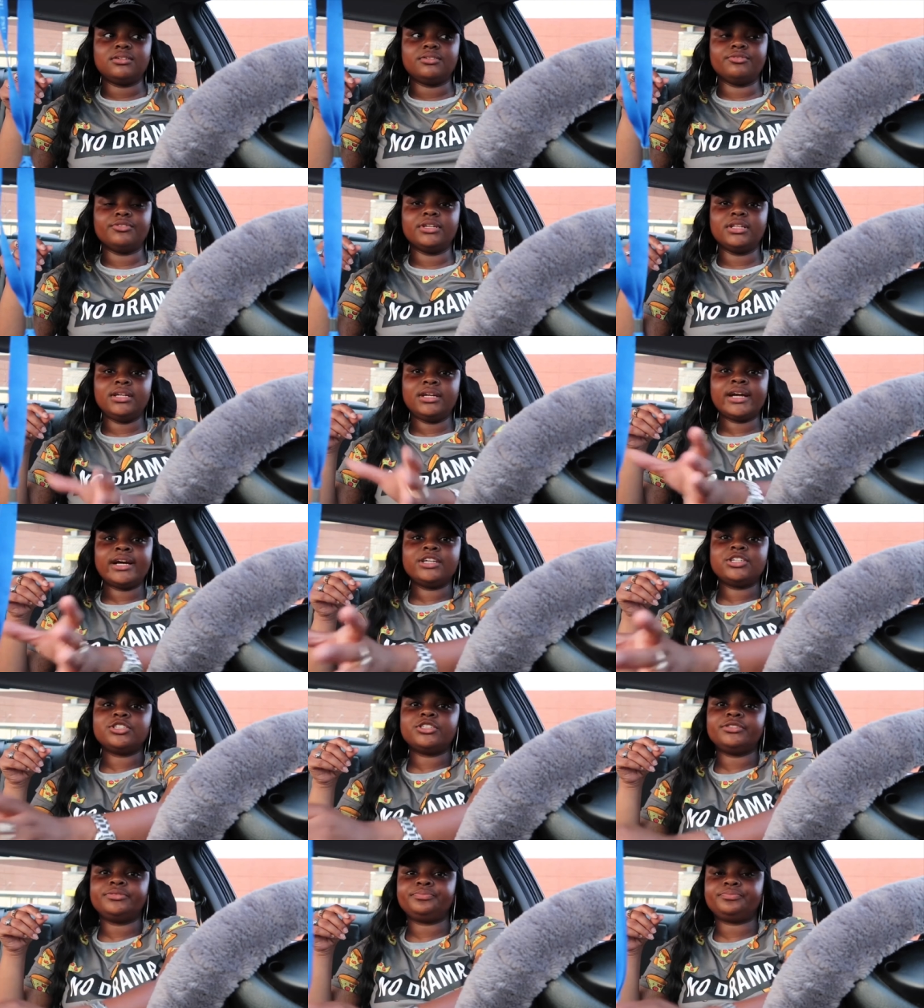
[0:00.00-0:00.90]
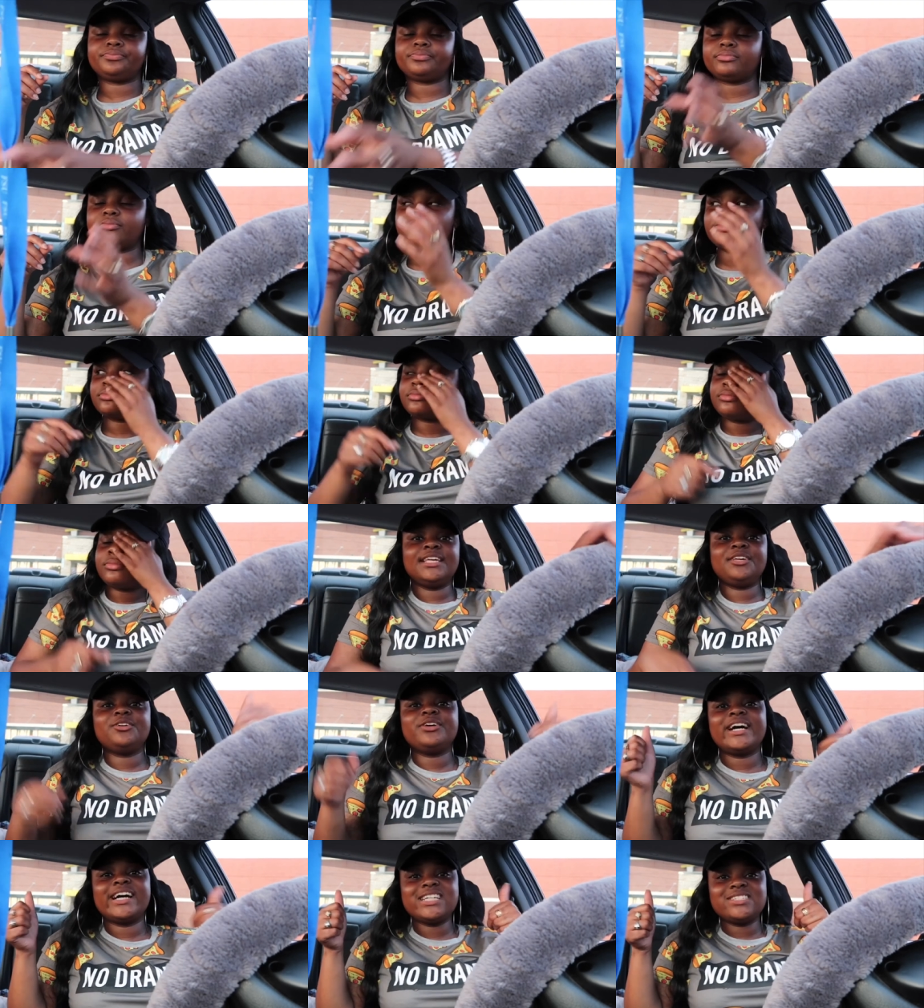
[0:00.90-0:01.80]
Really, Naja?
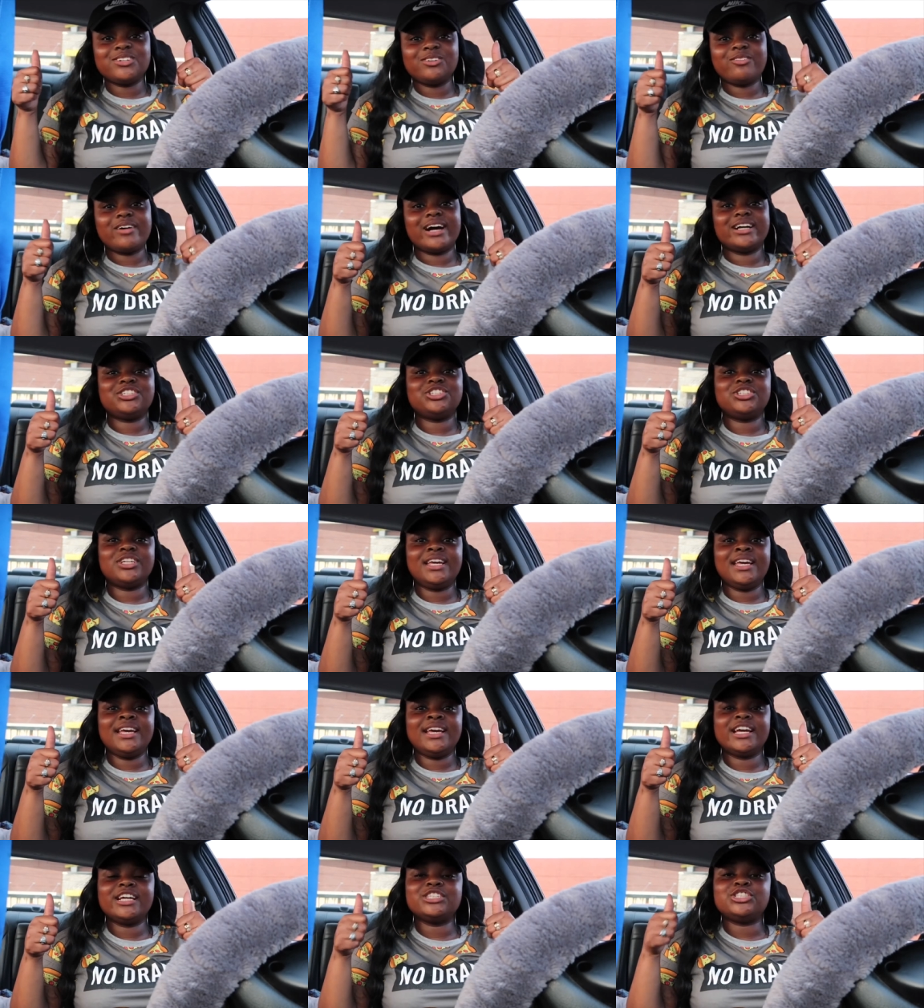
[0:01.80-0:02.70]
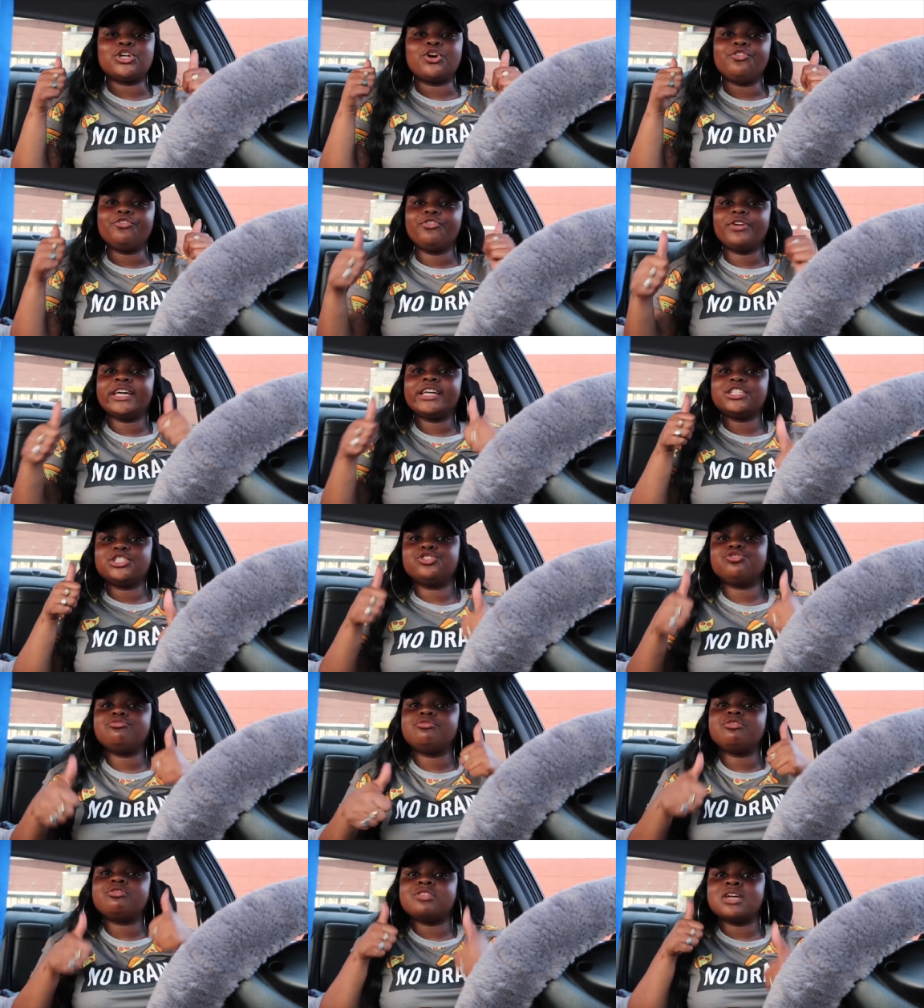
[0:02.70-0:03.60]
Thank you guys for watching. Don't forget
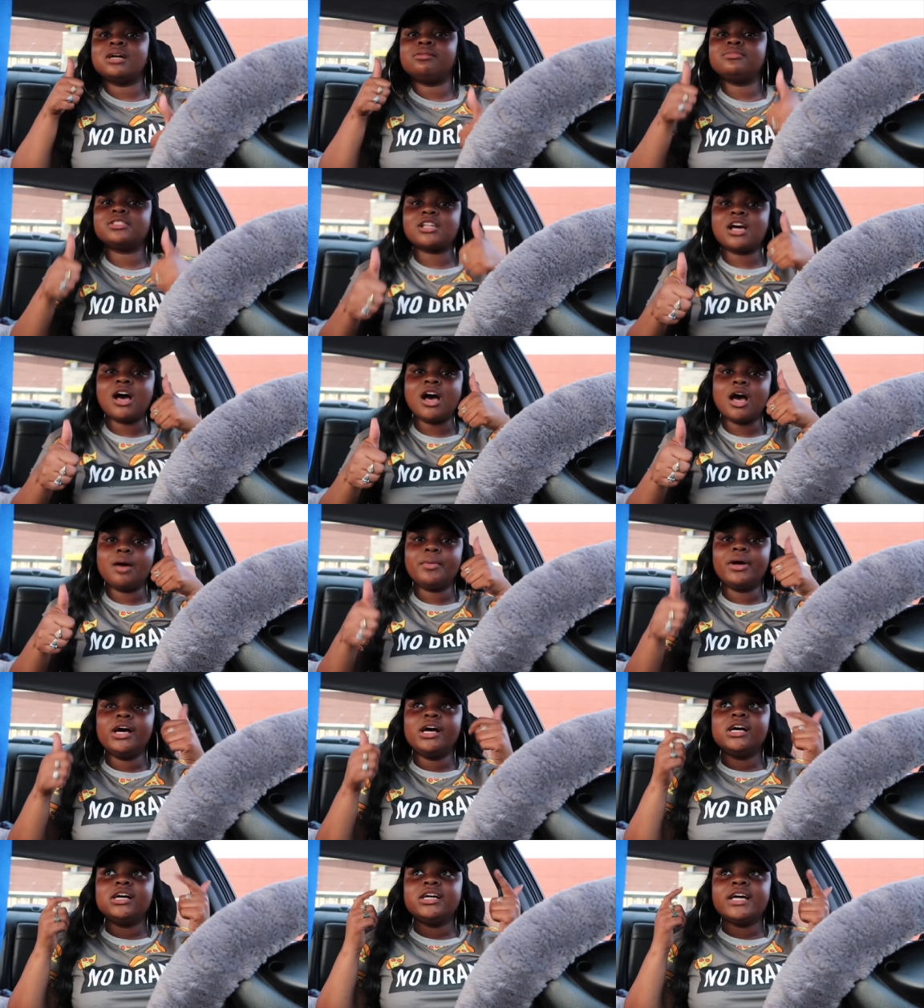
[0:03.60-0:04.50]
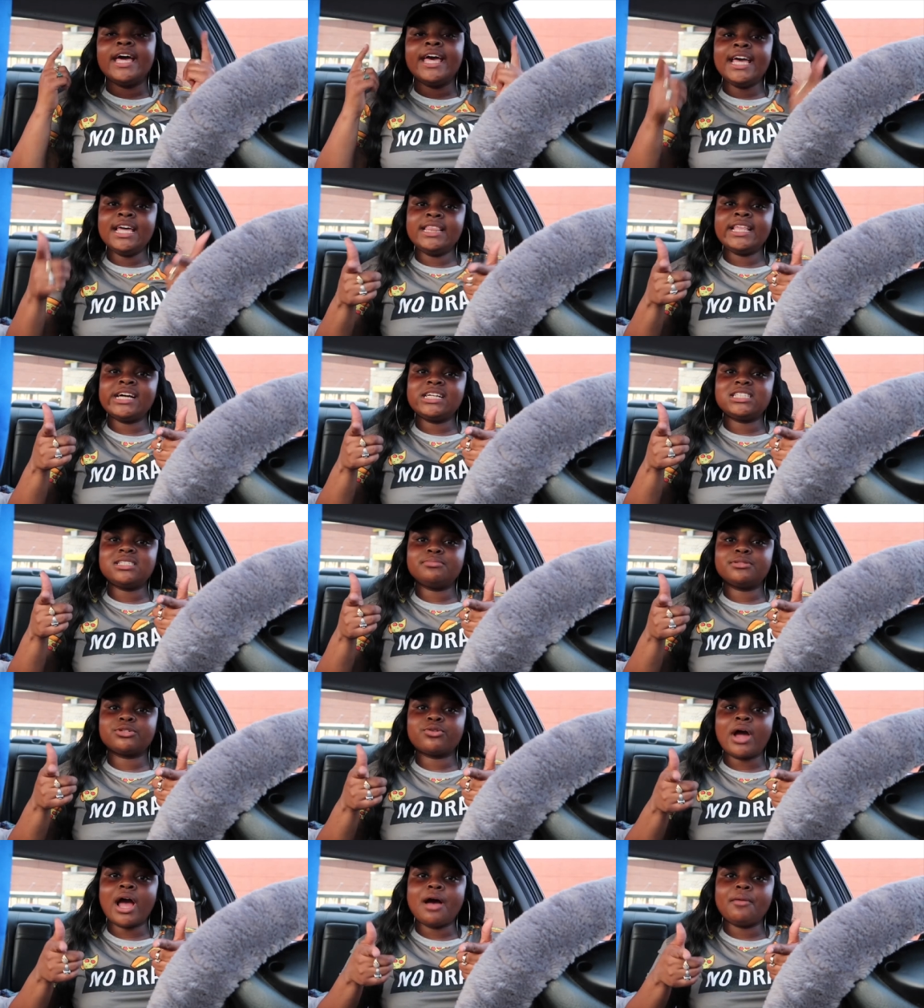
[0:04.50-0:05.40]
to thumbs up hit that
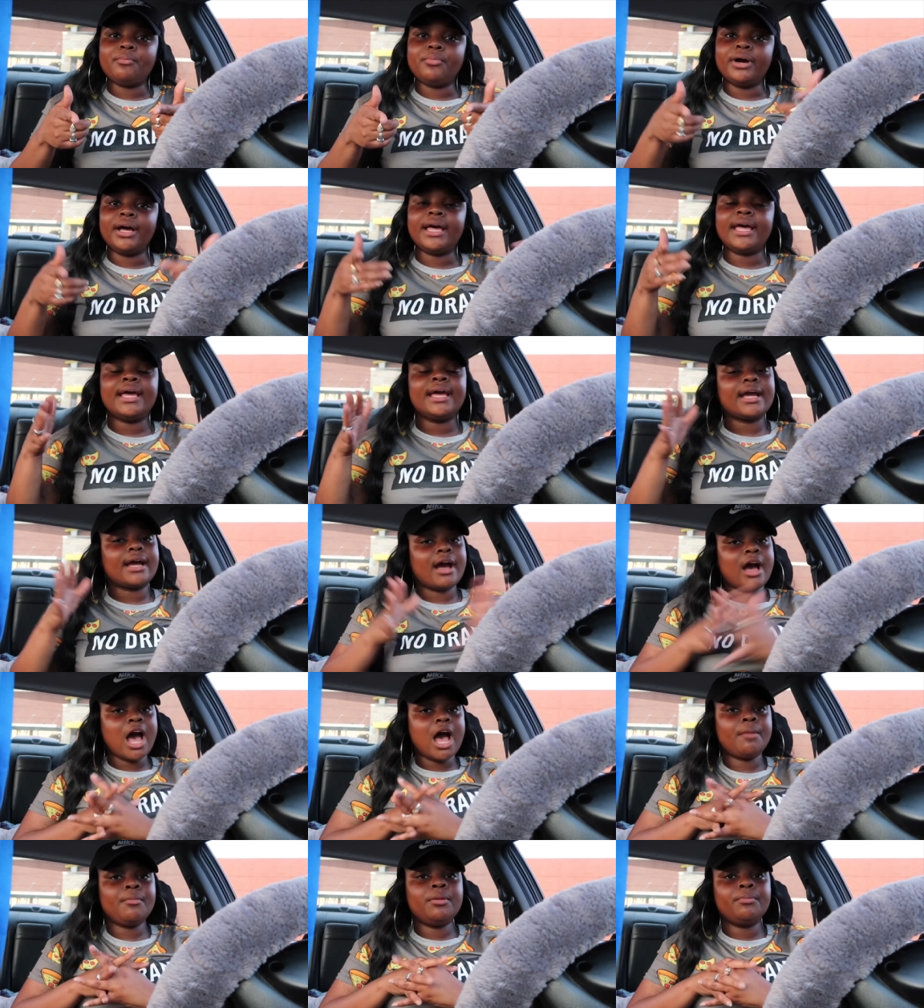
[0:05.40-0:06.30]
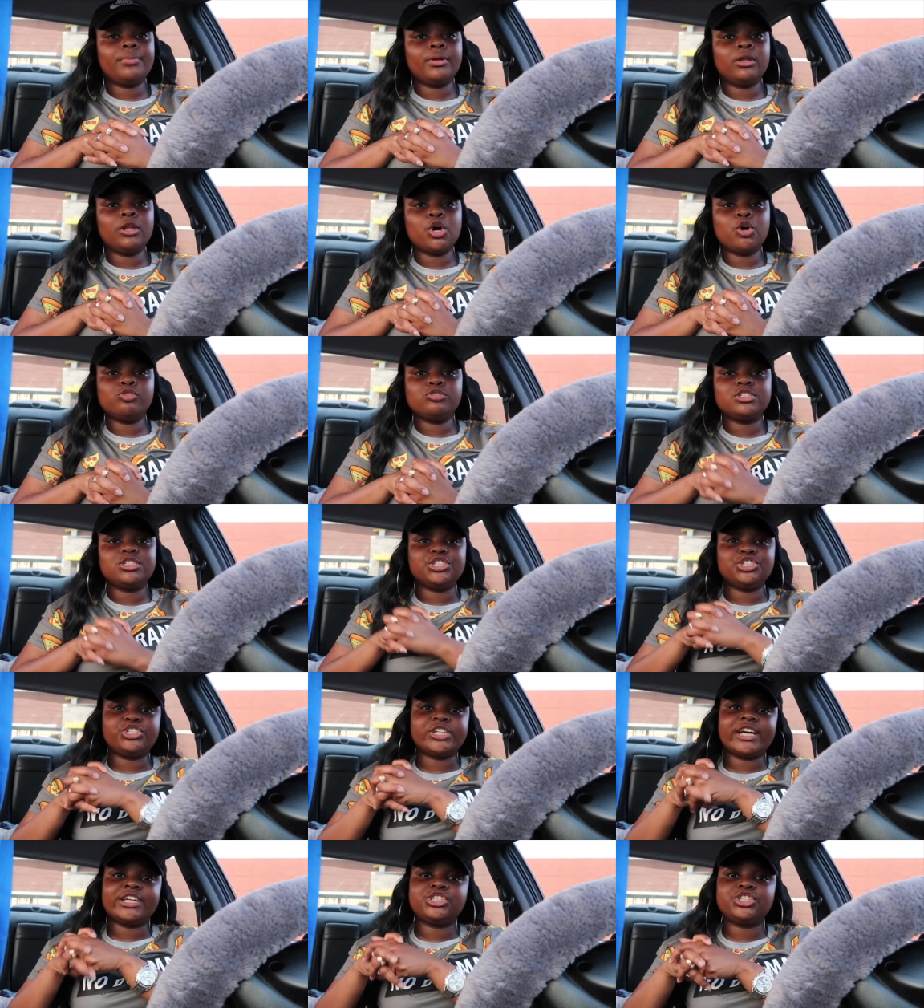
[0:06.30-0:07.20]
subscribe button comment below
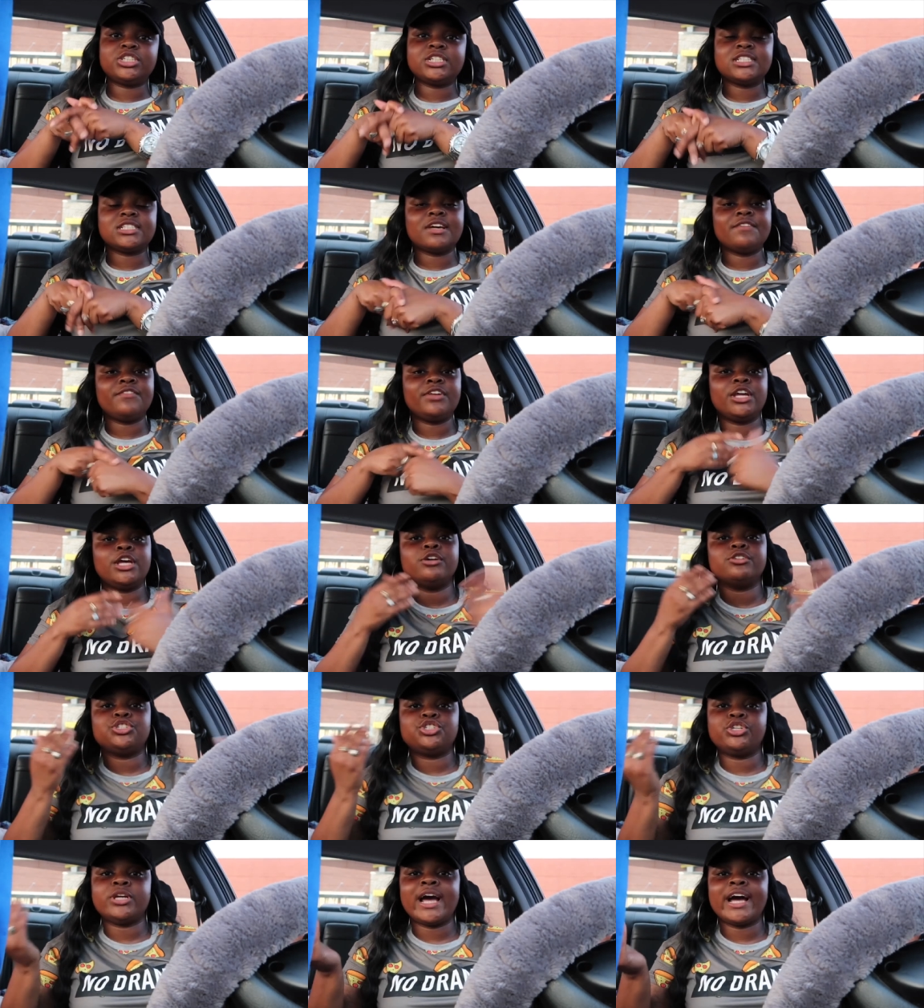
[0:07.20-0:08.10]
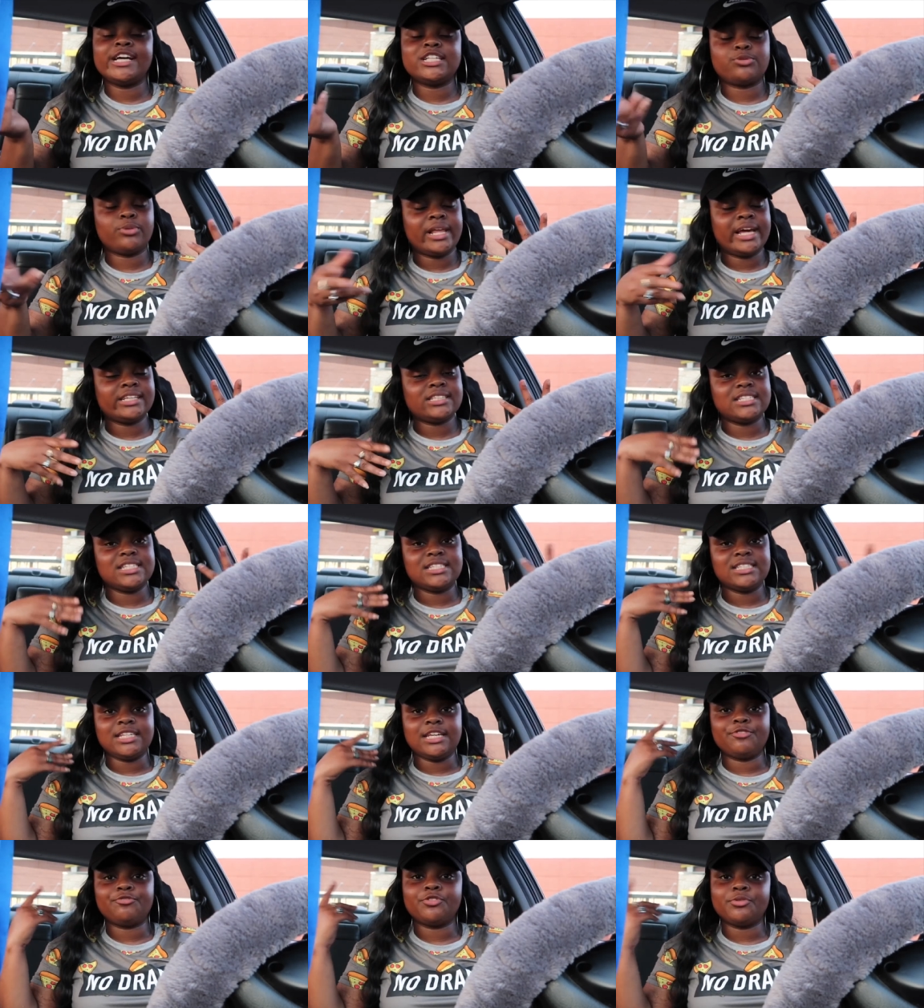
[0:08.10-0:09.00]
suggestions of videos you guys would like to
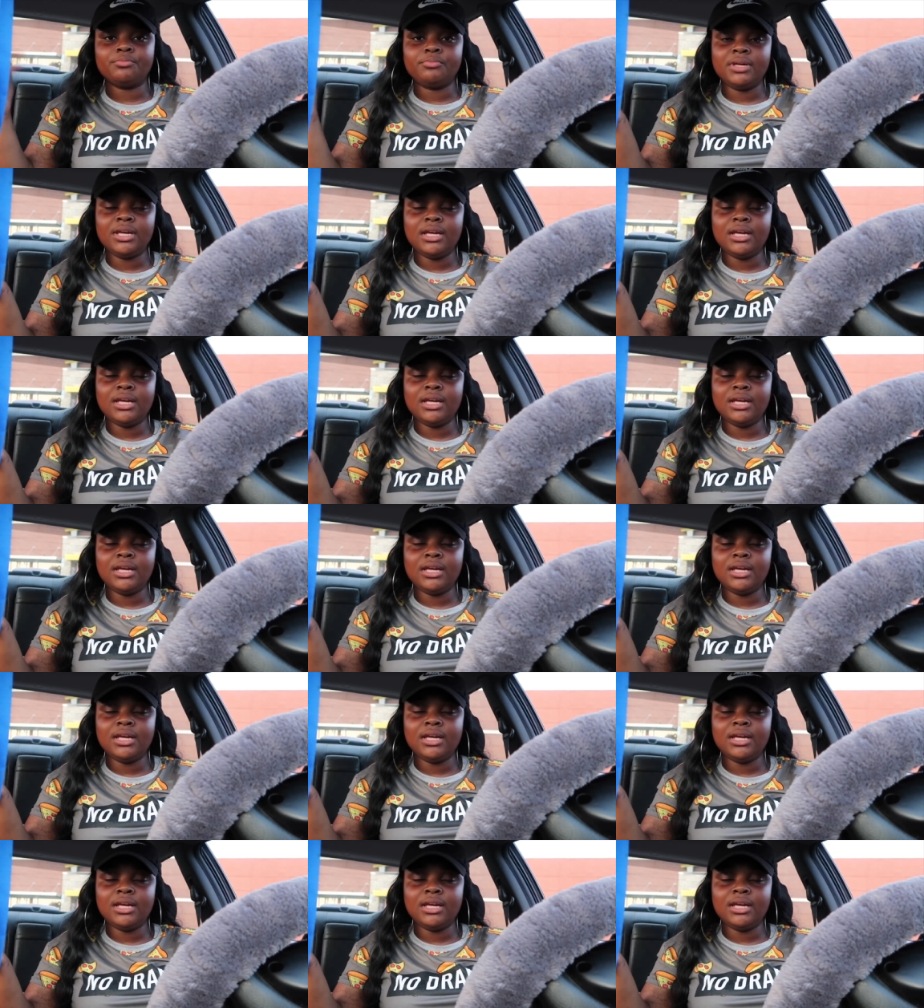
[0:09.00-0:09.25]
see from